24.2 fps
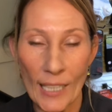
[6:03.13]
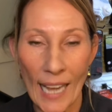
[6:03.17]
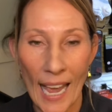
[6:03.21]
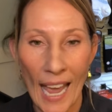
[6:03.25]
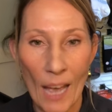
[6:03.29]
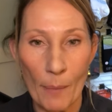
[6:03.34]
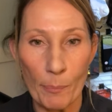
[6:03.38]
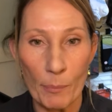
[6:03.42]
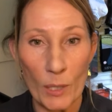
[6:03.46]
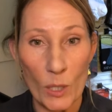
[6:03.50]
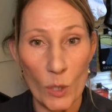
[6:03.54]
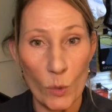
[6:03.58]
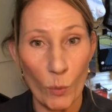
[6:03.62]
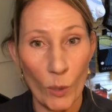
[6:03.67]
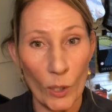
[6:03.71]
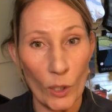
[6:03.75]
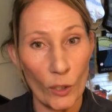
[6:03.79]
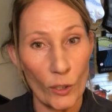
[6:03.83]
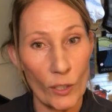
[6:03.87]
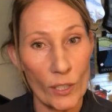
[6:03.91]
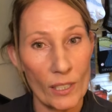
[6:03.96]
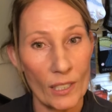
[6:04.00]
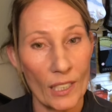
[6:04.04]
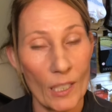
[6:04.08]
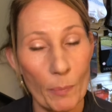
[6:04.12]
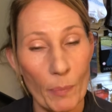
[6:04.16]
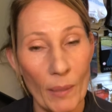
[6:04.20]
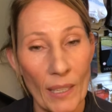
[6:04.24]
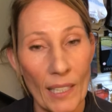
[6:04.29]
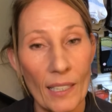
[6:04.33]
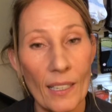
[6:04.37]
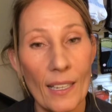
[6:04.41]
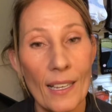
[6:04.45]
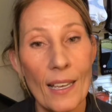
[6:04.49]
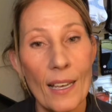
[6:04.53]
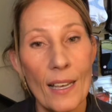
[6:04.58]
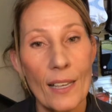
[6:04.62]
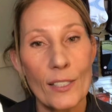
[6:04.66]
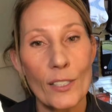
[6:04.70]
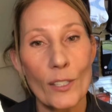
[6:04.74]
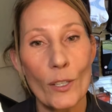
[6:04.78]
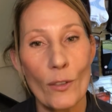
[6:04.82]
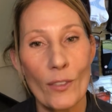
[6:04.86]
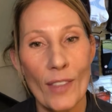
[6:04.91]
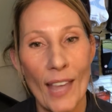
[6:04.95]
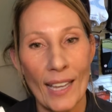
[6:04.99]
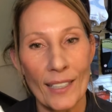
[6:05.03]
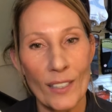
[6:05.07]
happens when you're sleeping.
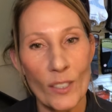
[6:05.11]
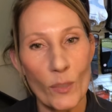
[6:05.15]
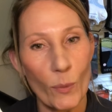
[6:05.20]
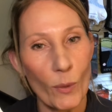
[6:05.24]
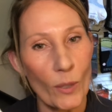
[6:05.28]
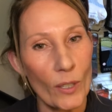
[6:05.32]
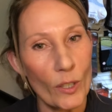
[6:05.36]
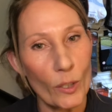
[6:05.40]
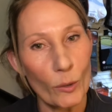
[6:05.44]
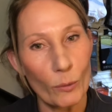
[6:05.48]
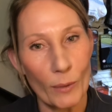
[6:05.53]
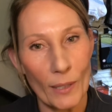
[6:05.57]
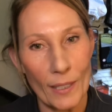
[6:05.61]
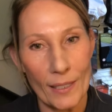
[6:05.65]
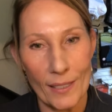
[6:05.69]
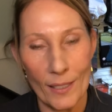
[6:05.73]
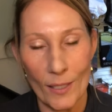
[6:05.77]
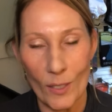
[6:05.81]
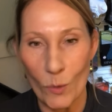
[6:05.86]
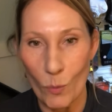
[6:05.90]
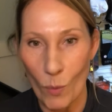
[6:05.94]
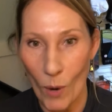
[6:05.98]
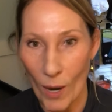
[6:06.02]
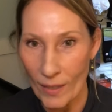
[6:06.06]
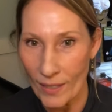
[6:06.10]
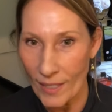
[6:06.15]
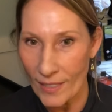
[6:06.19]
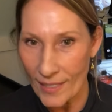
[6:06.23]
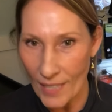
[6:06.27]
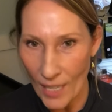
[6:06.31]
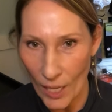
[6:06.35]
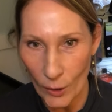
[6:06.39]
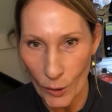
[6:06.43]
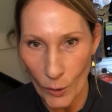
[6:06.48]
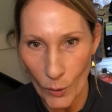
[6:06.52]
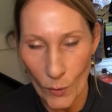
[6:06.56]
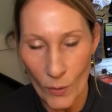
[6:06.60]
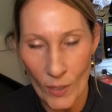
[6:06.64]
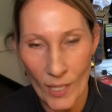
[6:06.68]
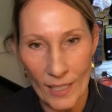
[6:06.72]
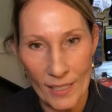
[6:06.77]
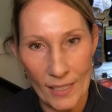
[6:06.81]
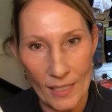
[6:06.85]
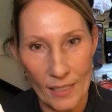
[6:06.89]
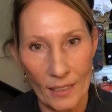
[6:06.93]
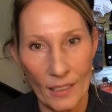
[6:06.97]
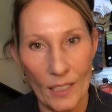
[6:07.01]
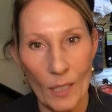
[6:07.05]
So that's one of the reasons why they tell you that
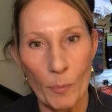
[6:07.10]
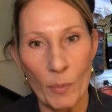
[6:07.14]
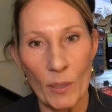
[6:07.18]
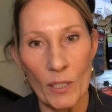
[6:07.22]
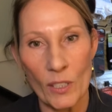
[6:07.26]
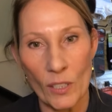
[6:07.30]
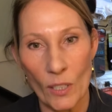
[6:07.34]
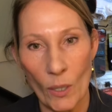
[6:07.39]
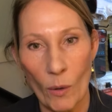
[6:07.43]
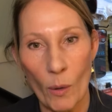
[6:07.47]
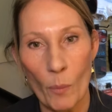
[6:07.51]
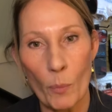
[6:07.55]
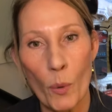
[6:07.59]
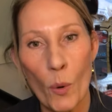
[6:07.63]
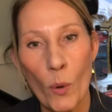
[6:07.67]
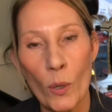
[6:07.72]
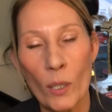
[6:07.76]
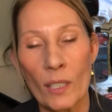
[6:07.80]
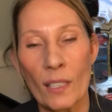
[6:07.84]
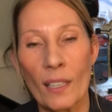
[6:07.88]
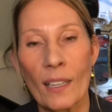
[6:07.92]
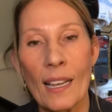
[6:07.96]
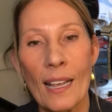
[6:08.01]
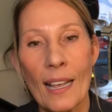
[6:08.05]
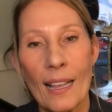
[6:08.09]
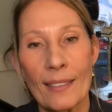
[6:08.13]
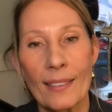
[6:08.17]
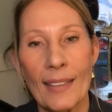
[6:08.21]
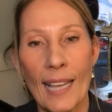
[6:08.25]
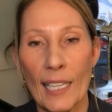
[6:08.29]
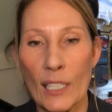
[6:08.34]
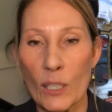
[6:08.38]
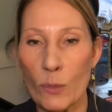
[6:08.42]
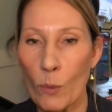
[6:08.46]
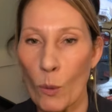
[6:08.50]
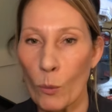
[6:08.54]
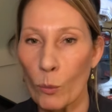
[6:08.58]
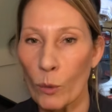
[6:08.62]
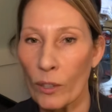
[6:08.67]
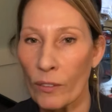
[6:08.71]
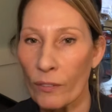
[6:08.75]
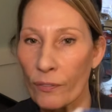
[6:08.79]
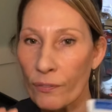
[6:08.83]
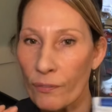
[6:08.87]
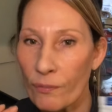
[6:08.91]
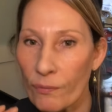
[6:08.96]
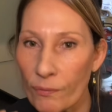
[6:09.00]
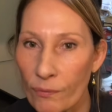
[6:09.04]
sleep is so important. That's when we're
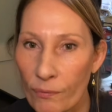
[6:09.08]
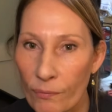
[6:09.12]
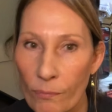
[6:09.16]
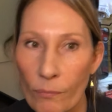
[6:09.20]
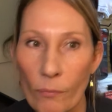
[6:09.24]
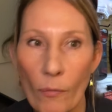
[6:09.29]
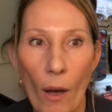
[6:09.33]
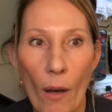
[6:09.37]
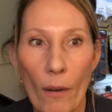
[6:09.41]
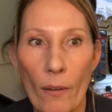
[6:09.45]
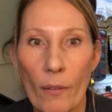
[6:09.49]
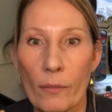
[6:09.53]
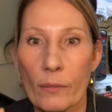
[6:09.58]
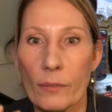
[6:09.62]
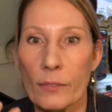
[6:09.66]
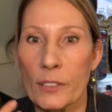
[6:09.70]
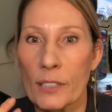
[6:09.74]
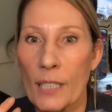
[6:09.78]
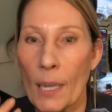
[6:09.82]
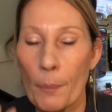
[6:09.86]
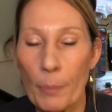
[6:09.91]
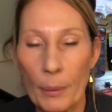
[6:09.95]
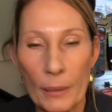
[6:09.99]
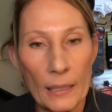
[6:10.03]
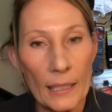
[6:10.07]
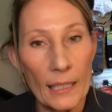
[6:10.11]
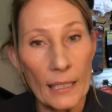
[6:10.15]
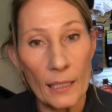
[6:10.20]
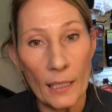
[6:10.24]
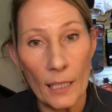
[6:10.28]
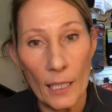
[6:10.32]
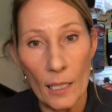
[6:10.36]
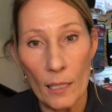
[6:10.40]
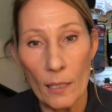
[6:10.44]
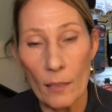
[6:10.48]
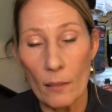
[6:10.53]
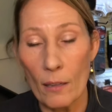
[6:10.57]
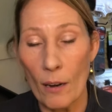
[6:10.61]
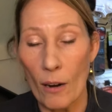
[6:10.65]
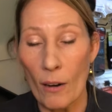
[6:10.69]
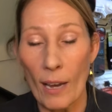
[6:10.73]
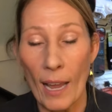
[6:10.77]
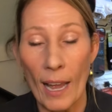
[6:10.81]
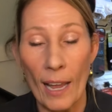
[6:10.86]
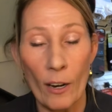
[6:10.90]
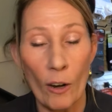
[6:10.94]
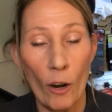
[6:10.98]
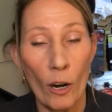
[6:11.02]
completely
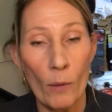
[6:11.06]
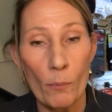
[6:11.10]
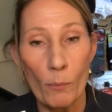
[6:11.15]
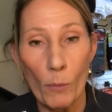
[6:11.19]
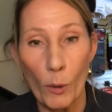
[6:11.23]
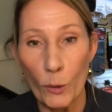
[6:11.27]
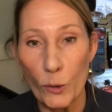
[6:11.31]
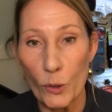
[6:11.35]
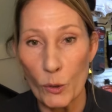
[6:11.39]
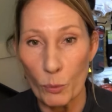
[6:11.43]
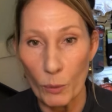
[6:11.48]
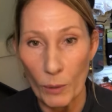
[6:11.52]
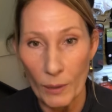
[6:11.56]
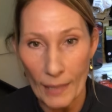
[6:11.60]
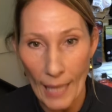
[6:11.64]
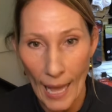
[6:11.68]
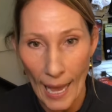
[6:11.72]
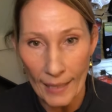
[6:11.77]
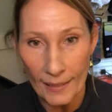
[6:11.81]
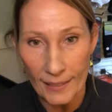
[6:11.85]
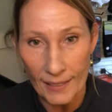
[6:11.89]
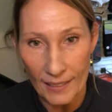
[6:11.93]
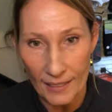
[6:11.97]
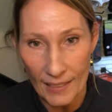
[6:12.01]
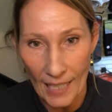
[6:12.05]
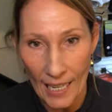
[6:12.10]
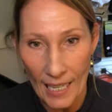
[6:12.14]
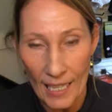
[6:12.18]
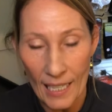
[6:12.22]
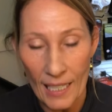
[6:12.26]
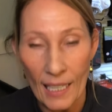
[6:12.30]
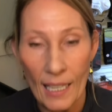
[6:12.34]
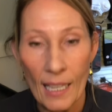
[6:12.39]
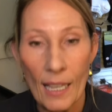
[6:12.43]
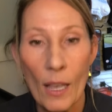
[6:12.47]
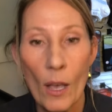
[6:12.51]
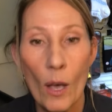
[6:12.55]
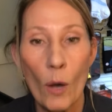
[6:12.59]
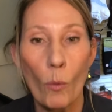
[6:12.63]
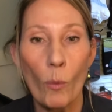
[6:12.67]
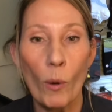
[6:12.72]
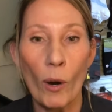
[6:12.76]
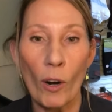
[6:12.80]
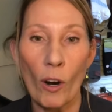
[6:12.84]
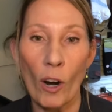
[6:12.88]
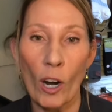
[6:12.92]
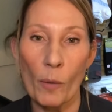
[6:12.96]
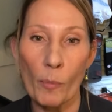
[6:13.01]
at our most relaxed state
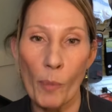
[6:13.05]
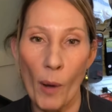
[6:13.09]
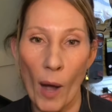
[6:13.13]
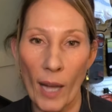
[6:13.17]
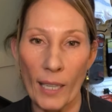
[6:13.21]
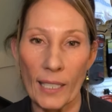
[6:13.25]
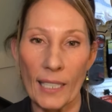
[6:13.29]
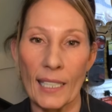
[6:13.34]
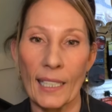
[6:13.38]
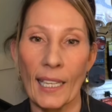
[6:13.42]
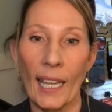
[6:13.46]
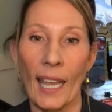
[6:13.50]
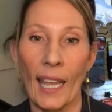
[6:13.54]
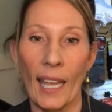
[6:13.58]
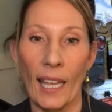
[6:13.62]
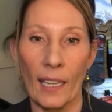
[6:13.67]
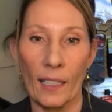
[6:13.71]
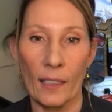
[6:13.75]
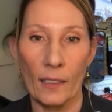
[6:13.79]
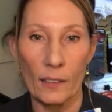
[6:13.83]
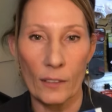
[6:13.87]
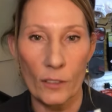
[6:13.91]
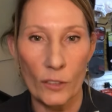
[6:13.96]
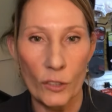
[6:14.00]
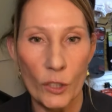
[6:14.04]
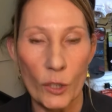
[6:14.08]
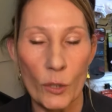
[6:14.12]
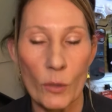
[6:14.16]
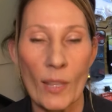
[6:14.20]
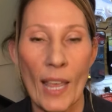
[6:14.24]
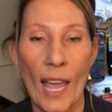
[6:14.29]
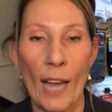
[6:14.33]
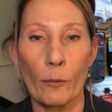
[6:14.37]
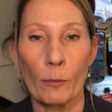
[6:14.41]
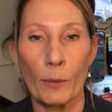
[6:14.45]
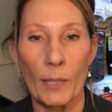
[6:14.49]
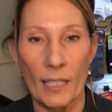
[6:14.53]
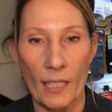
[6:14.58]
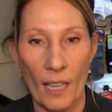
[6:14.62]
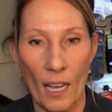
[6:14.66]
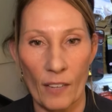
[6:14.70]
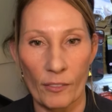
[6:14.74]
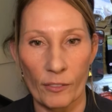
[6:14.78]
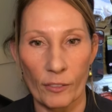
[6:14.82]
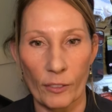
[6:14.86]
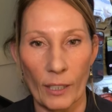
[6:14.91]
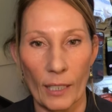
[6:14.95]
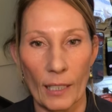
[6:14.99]
where our body can do that
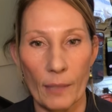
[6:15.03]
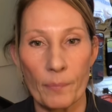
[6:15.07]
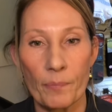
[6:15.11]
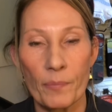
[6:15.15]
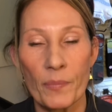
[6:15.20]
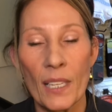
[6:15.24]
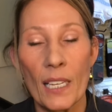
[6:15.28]
recovery.